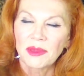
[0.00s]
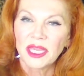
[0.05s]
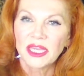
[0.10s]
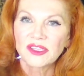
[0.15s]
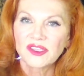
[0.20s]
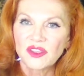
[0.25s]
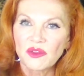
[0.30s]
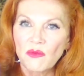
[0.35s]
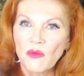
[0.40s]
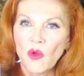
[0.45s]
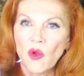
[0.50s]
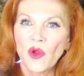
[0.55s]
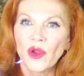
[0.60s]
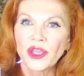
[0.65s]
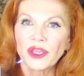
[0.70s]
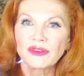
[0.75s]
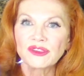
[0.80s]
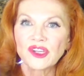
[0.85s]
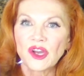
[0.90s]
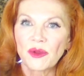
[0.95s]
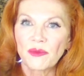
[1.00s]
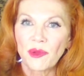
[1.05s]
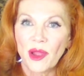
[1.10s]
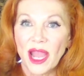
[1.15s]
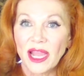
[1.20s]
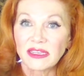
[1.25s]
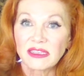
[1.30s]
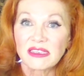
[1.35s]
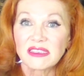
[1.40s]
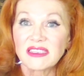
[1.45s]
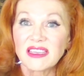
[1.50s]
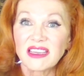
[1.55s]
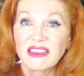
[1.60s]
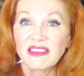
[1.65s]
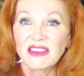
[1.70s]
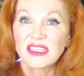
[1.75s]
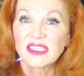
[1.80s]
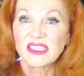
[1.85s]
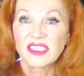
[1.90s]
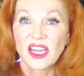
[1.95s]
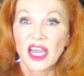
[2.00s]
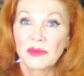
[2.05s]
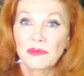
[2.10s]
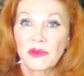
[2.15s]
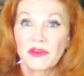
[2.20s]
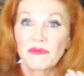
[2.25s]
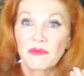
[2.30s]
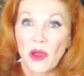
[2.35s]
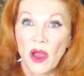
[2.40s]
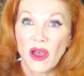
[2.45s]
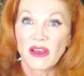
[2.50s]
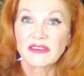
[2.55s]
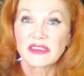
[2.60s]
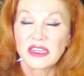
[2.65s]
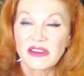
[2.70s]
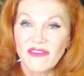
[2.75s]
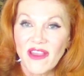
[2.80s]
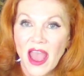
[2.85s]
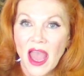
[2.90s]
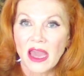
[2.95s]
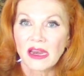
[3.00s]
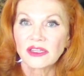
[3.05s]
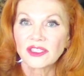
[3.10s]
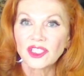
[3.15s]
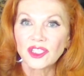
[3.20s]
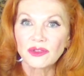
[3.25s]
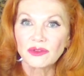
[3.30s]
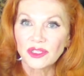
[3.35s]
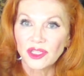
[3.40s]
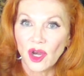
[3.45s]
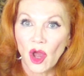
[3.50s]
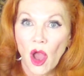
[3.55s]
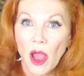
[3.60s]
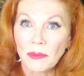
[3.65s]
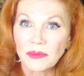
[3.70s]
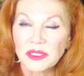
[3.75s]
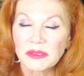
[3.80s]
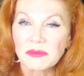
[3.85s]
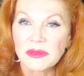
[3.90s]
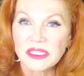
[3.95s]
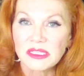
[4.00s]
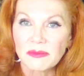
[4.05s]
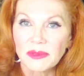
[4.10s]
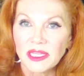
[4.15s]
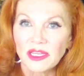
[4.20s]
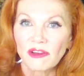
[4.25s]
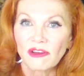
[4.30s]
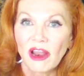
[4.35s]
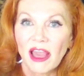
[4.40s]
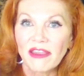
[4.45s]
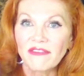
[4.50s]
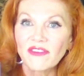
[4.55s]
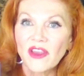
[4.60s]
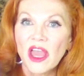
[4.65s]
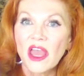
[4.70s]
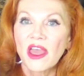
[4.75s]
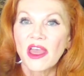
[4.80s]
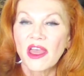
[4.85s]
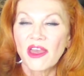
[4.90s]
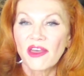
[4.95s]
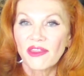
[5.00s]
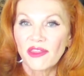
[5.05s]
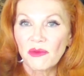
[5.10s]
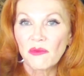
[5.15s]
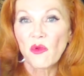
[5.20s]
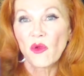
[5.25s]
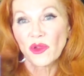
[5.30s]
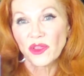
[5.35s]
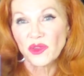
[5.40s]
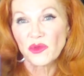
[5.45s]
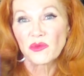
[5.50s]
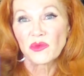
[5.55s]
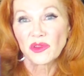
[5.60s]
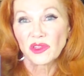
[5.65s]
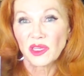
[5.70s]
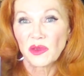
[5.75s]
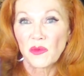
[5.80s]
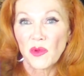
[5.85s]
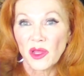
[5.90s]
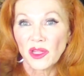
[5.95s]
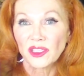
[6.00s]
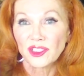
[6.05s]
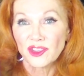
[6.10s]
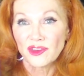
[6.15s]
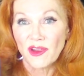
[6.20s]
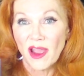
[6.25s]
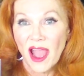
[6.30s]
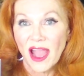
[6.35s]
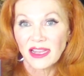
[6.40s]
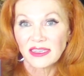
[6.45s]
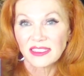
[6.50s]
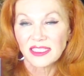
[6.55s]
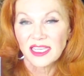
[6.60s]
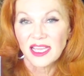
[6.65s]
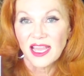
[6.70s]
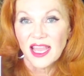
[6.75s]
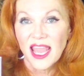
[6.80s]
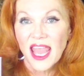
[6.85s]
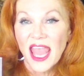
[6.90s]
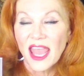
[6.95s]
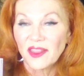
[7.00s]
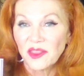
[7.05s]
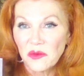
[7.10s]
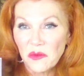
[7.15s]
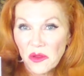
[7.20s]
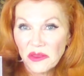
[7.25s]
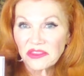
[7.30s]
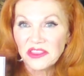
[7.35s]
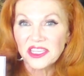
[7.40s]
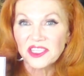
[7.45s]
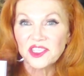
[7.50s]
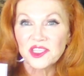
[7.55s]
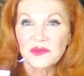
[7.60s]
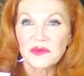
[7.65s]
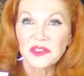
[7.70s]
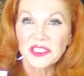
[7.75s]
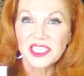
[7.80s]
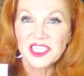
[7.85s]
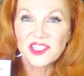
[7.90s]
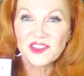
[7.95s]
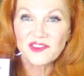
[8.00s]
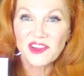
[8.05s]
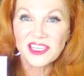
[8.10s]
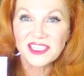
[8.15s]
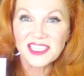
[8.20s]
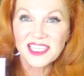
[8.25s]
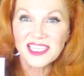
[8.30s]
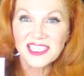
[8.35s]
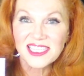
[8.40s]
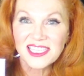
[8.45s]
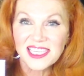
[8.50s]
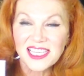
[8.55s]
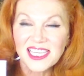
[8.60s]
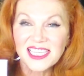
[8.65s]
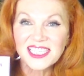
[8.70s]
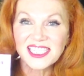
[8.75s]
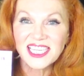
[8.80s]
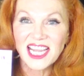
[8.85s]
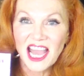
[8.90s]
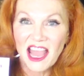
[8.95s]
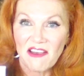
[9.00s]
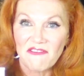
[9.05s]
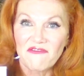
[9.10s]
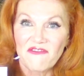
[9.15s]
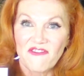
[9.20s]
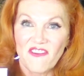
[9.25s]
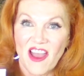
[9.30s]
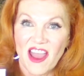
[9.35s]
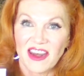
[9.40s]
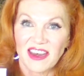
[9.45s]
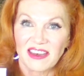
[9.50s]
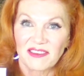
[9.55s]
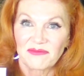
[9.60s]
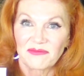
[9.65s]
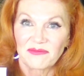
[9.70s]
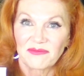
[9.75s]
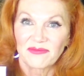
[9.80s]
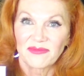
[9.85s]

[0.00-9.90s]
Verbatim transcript: Because the more you start practicing this type of positive attitude and optimism in your life, the more you really will attract. And the one thing she really stresses is to have fun.